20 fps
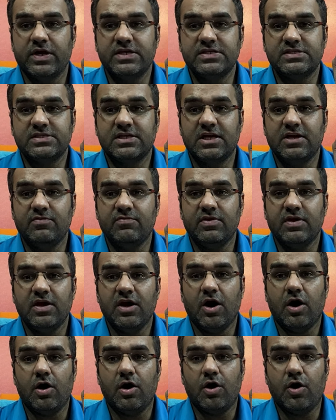is
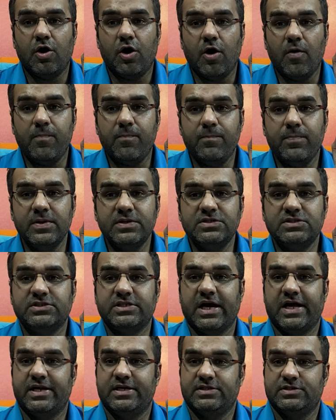giving open
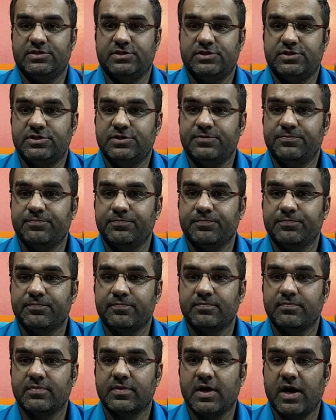challenge.
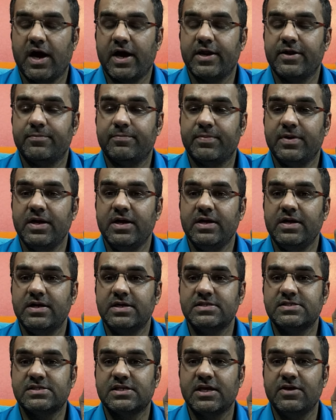I repeat,
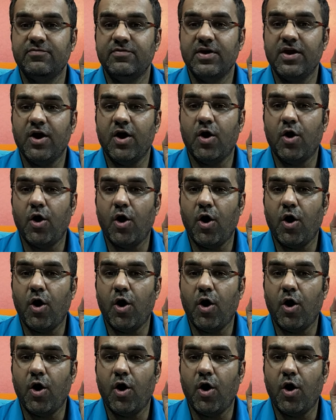is giving